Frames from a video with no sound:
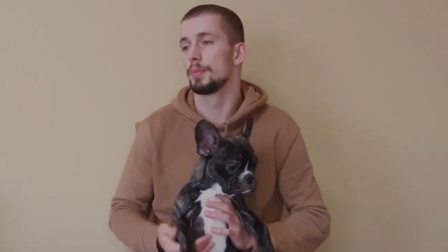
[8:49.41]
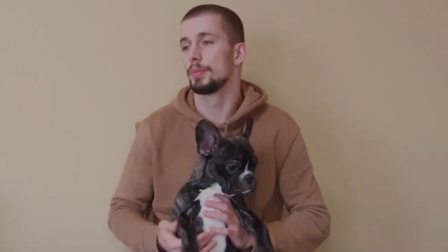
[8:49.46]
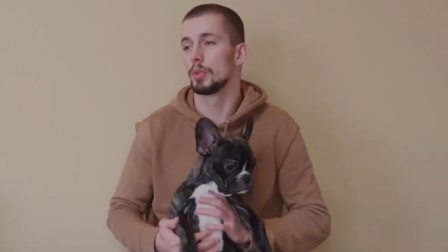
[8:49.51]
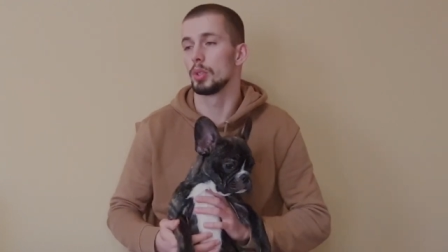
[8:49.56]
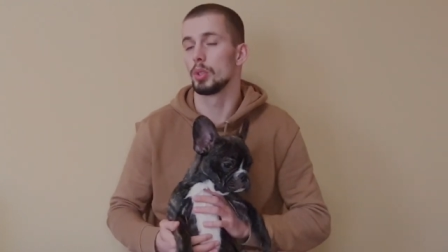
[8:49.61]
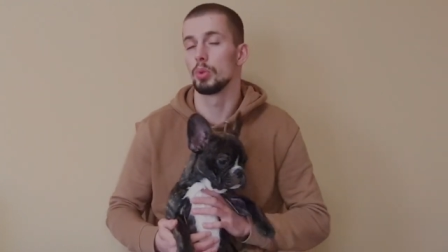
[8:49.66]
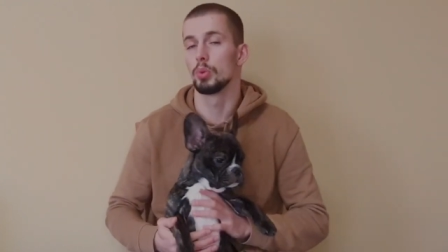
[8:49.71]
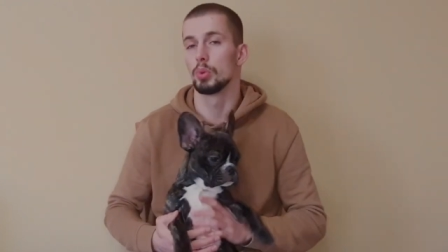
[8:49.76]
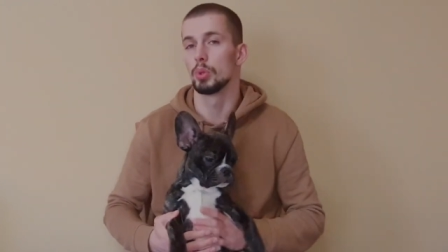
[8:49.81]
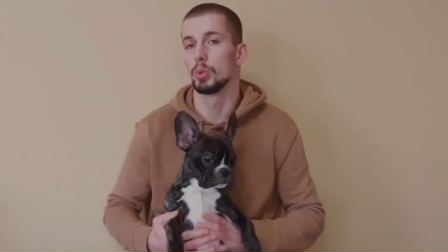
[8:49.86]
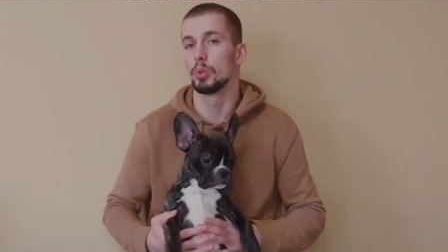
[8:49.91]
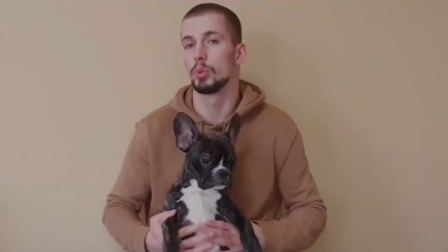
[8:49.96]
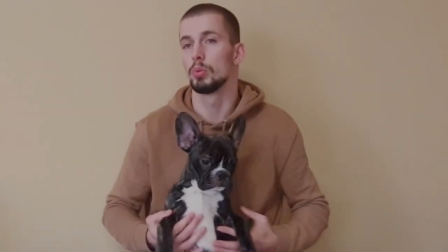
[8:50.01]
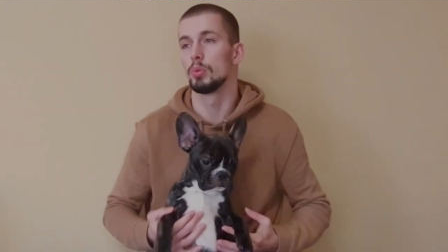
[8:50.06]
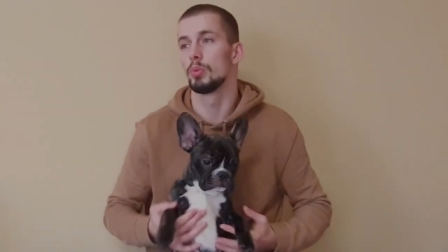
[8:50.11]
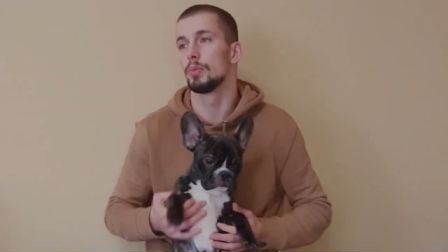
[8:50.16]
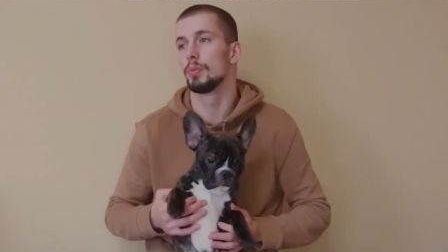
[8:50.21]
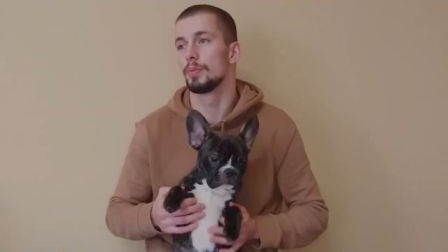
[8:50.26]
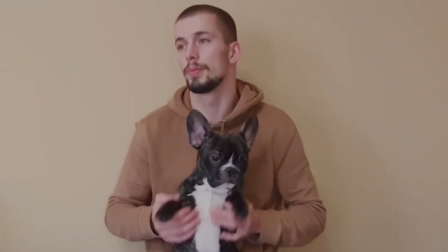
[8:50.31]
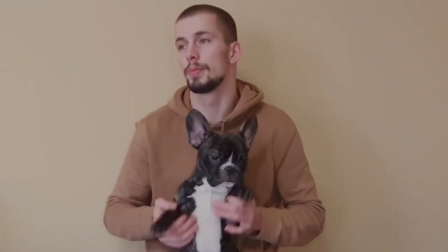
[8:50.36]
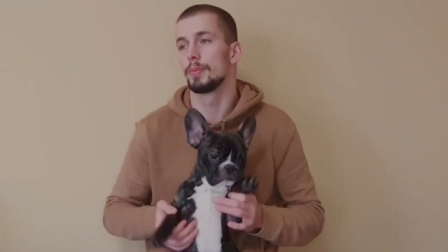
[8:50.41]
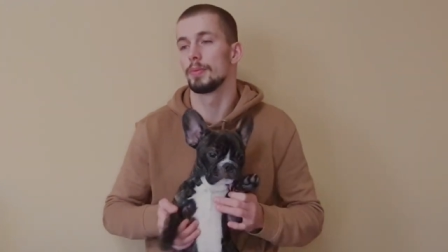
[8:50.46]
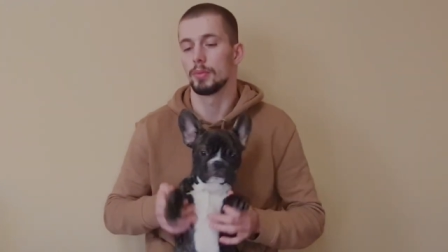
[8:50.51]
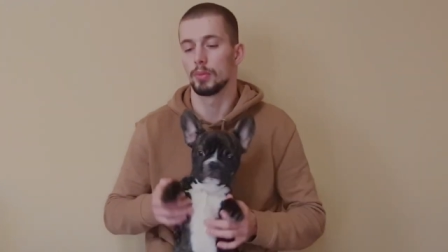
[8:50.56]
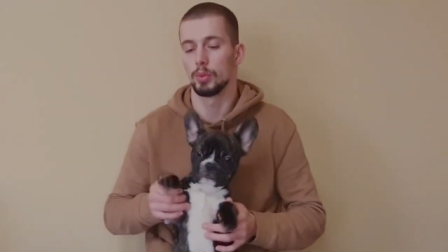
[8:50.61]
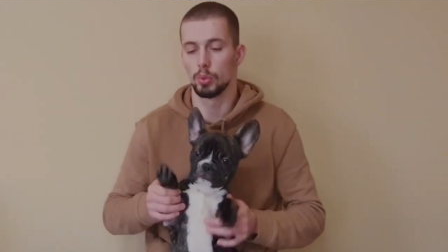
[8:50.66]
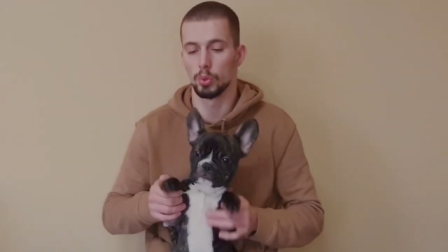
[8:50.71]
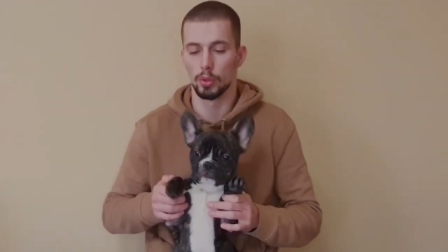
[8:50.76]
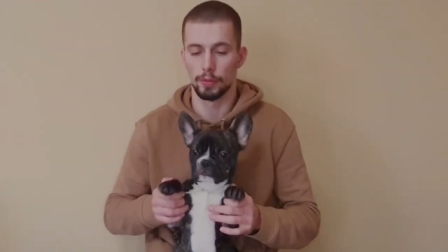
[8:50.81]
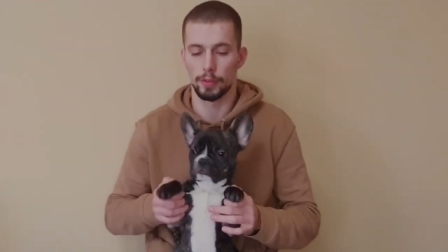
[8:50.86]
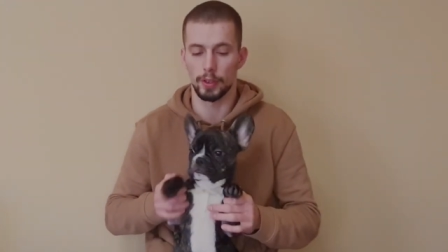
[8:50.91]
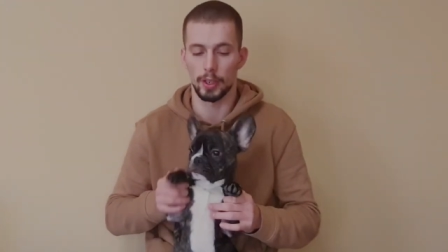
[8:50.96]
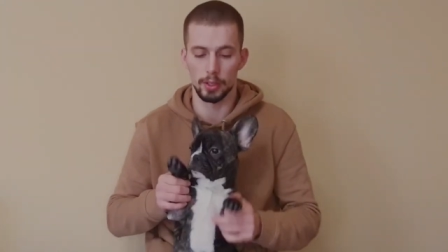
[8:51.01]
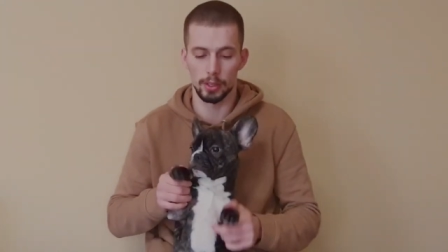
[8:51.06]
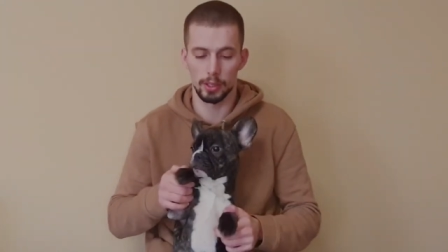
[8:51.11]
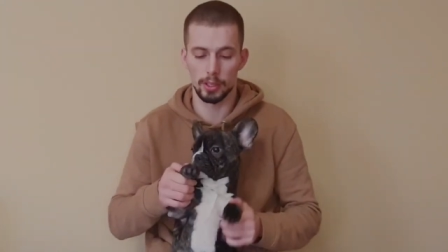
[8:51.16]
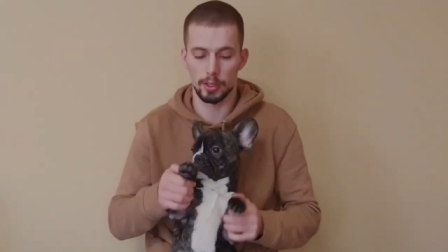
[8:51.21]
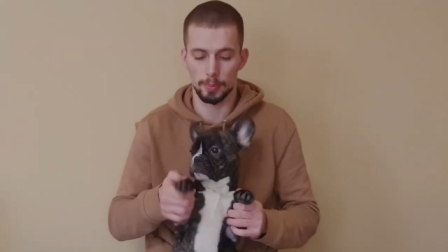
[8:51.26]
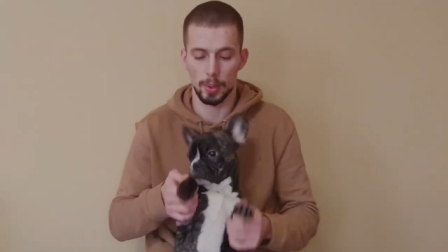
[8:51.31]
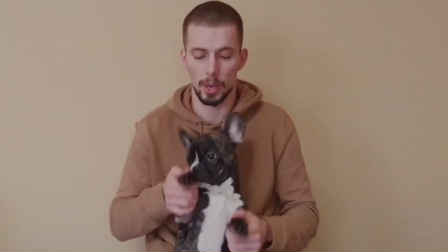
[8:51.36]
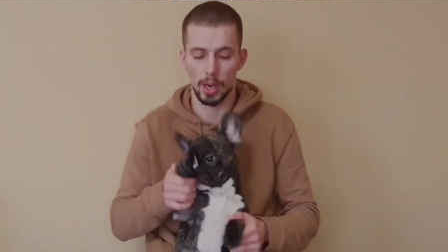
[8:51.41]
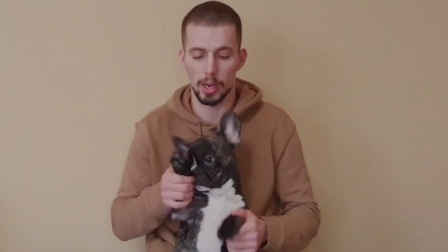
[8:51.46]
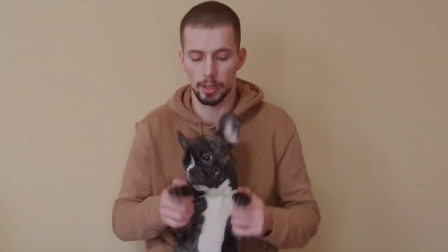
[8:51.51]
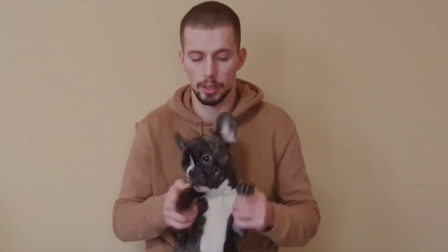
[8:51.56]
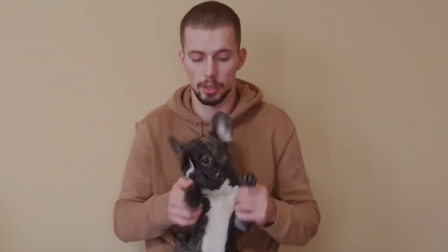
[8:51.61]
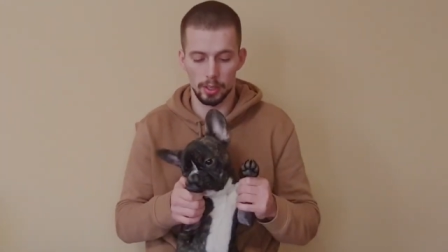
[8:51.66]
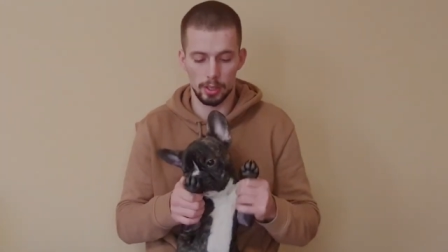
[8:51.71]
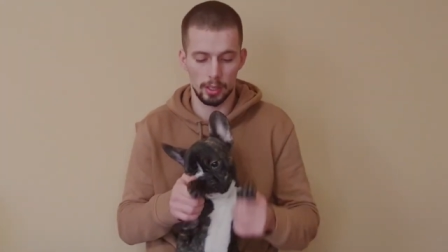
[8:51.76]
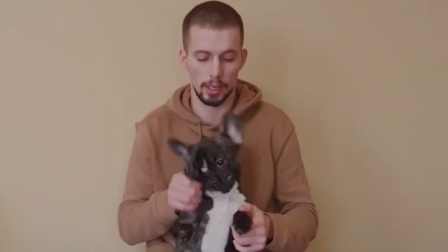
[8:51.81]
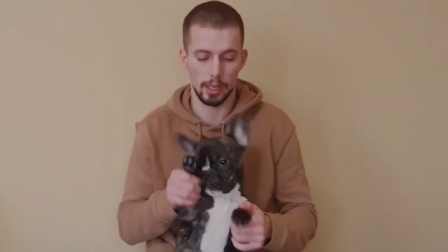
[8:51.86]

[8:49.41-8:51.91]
you will do a friendly sparring,